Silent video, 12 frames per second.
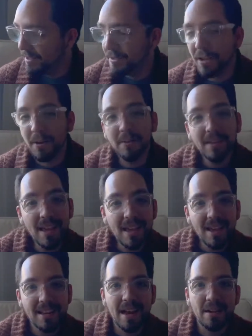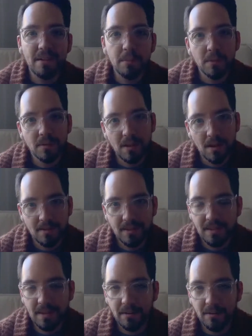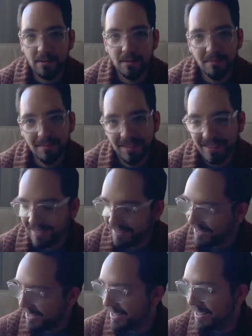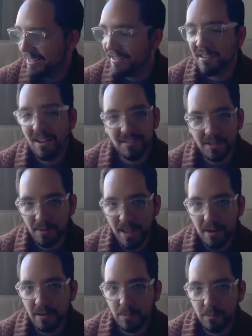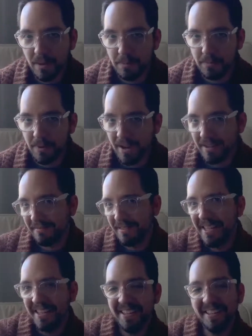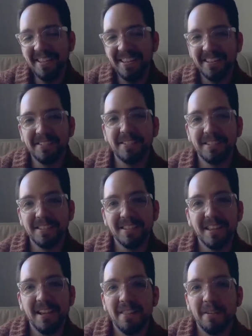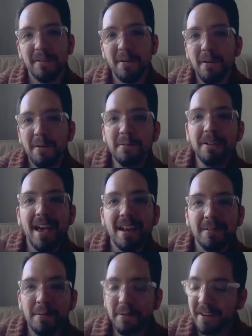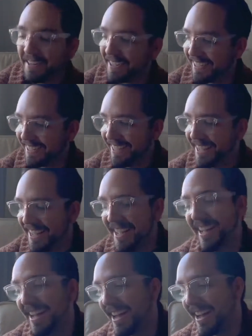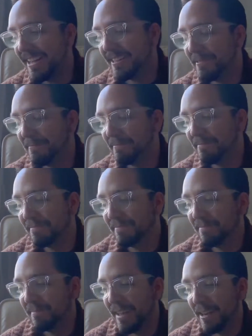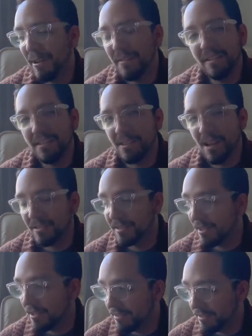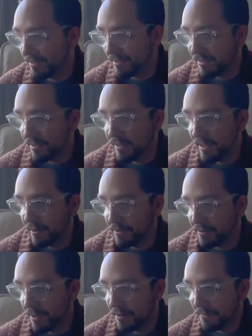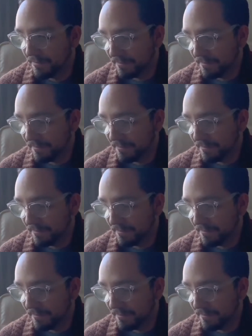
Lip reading: So yay, now I need more socks on the needles. Socks don't count as whips, right? They're just their own category. I don't have any socks on the needles though.